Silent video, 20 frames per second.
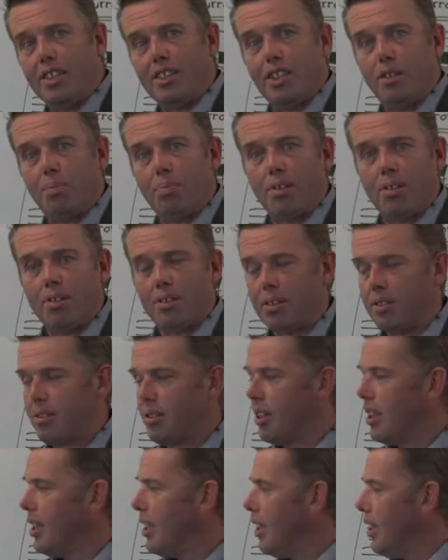your
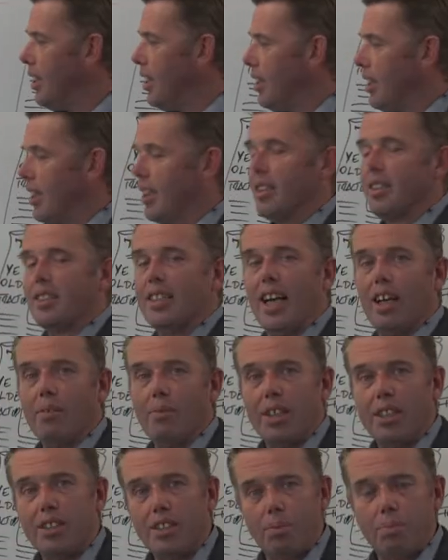product, they're going to start
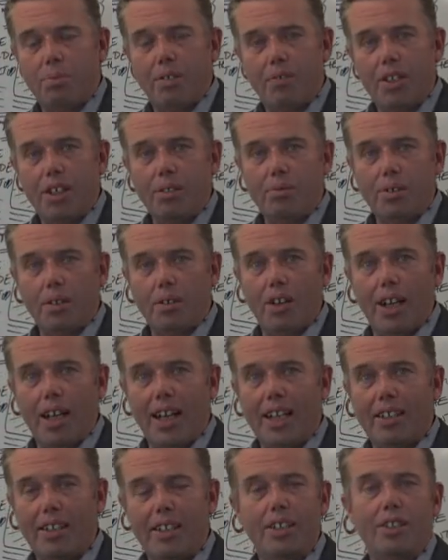reading some reviews
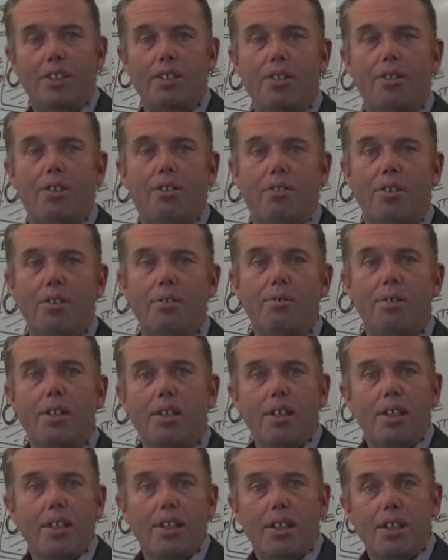online, they're going to go through
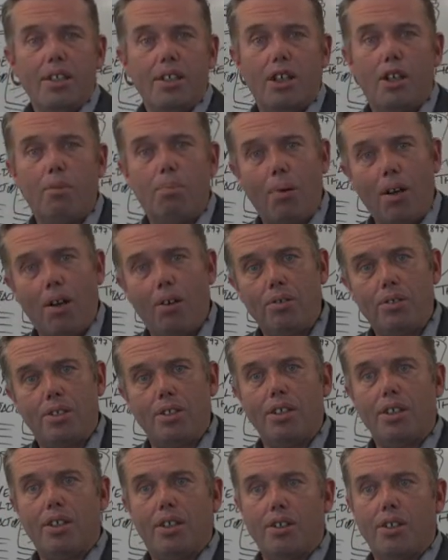your blogs
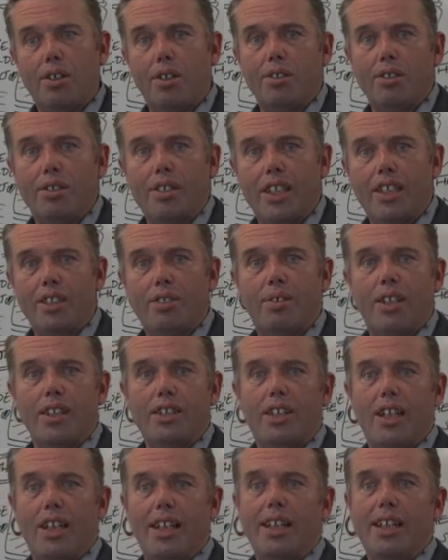and your content to
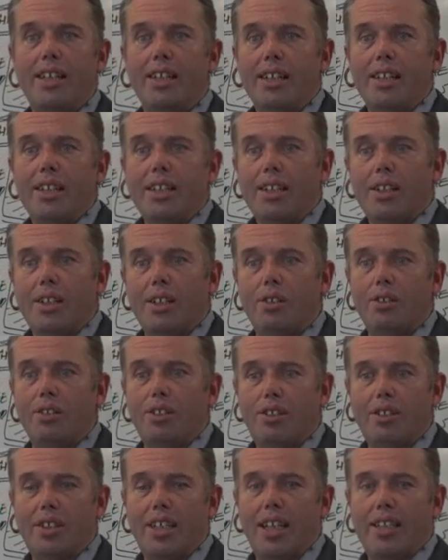actually
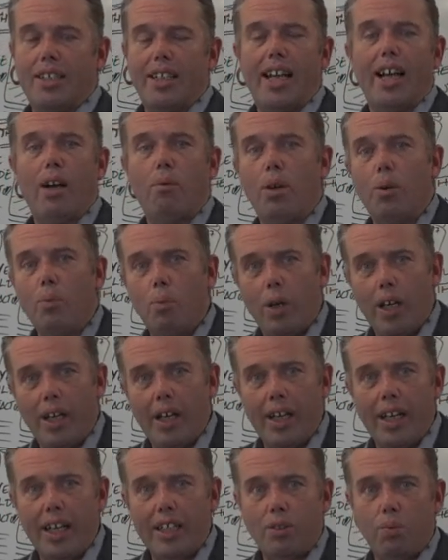understand how it
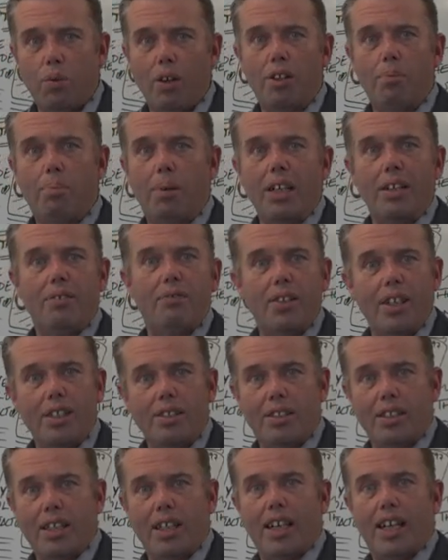works, what the
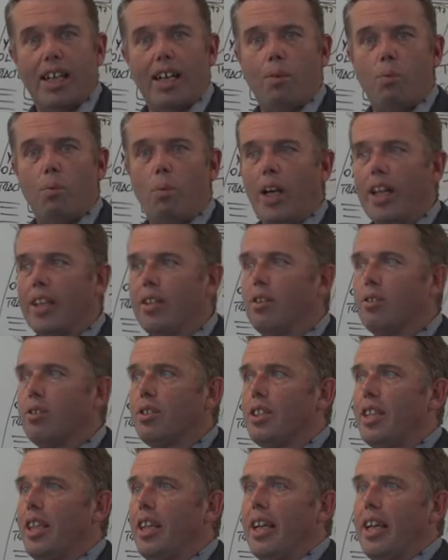benefits are, where you're
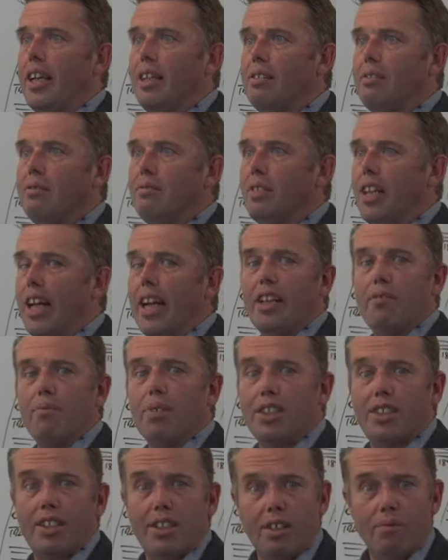seeing, you know, any
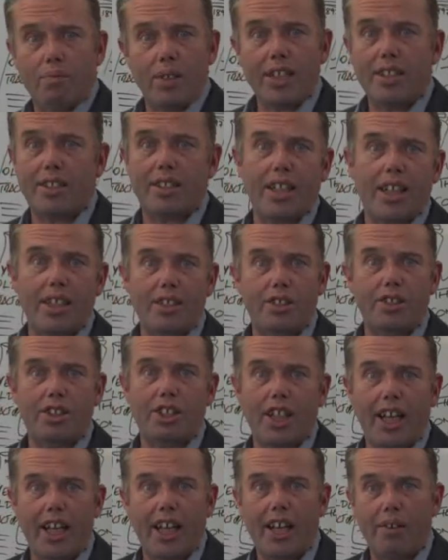researchers
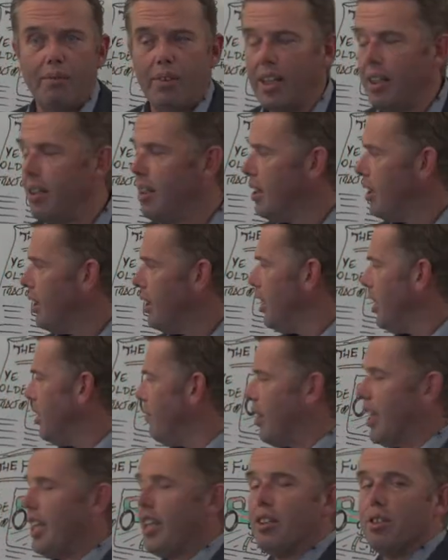sharing,
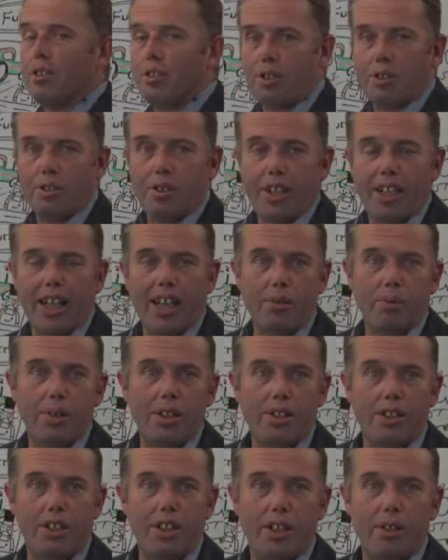videos showing how
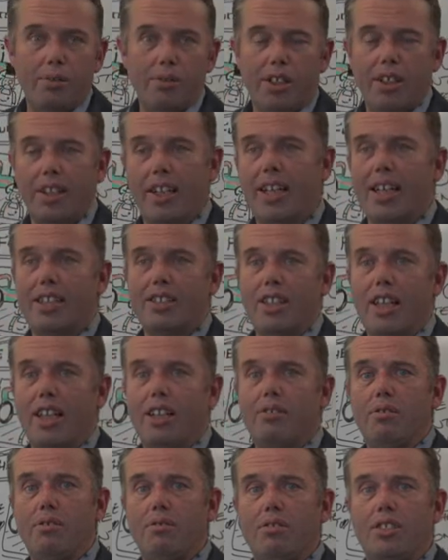it's used, and then
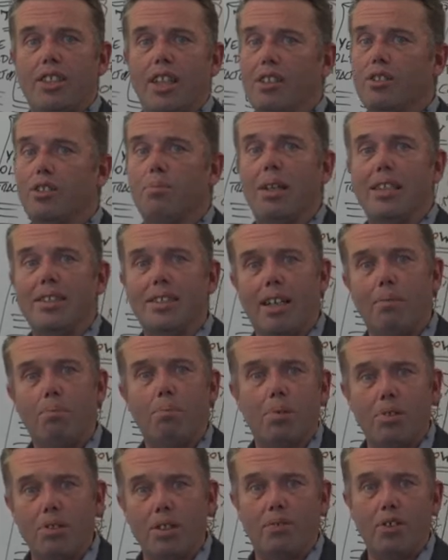actually seeing some
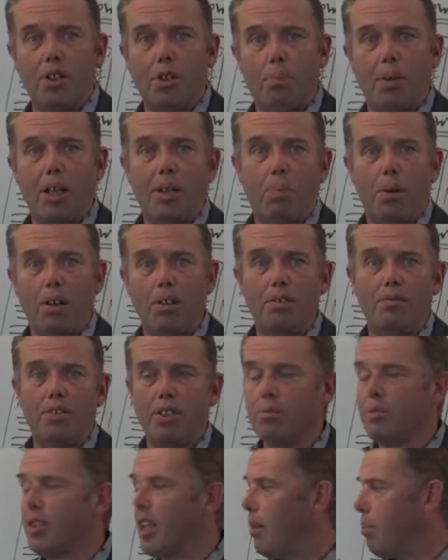examples of other people who've
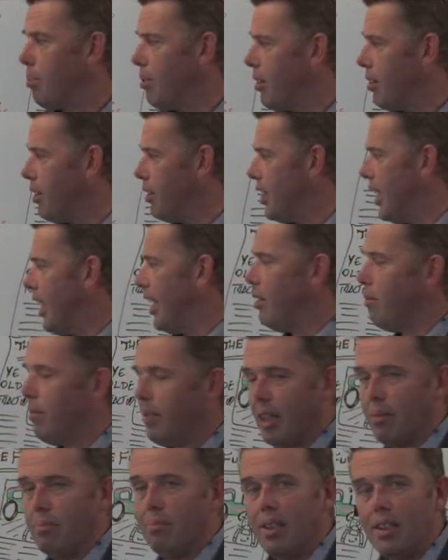used that product to help
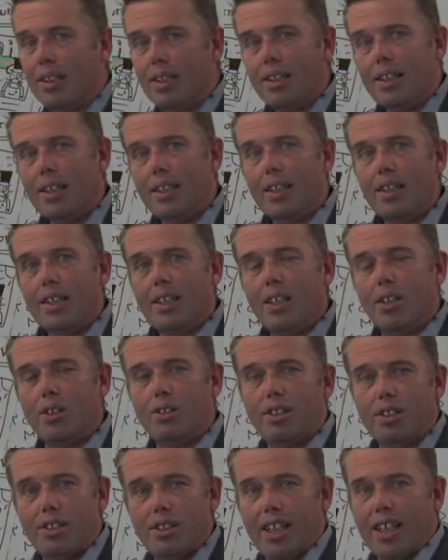them
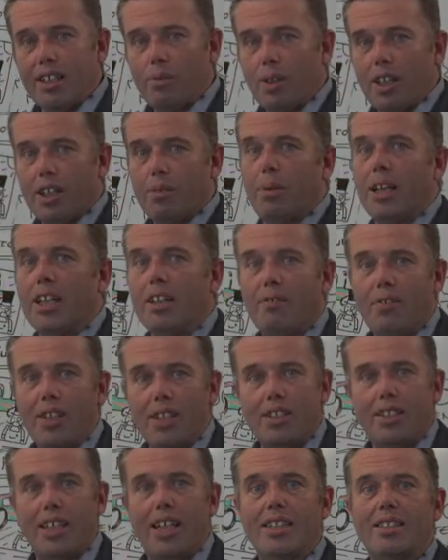understand where the
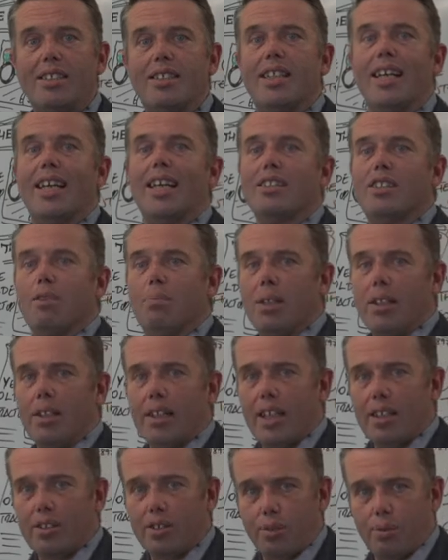benefits are, start to build
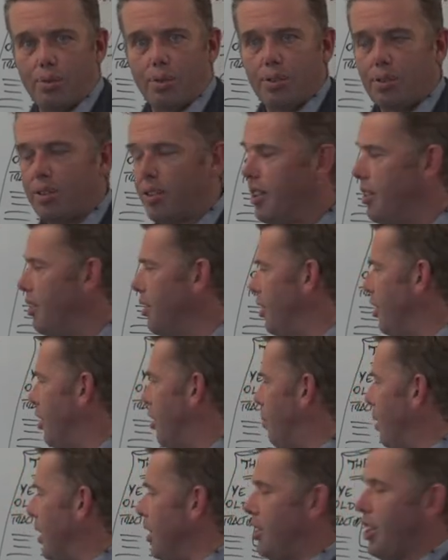that trust. They know
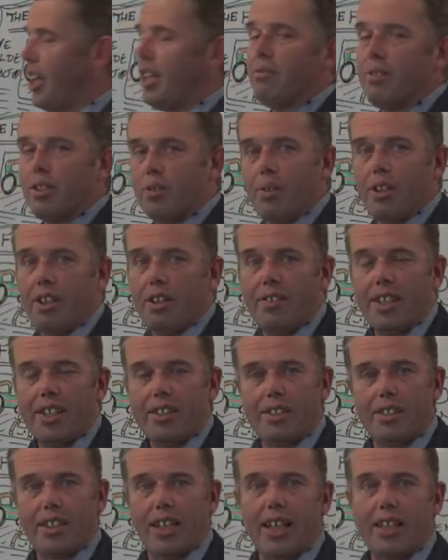you're being generous with your
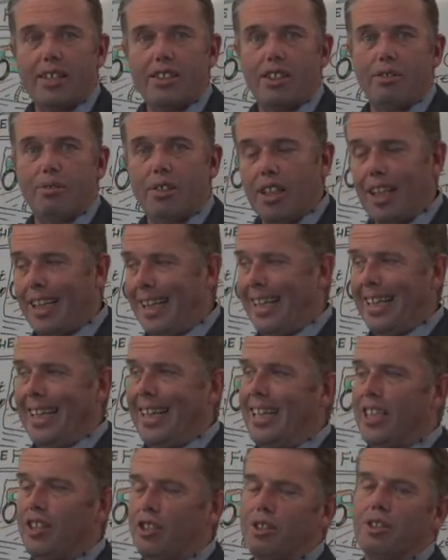insights. You can
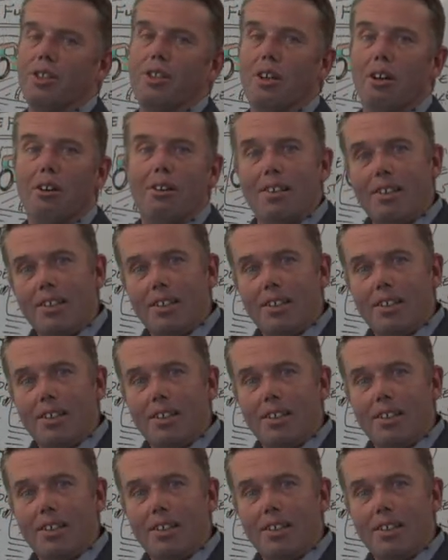clearly show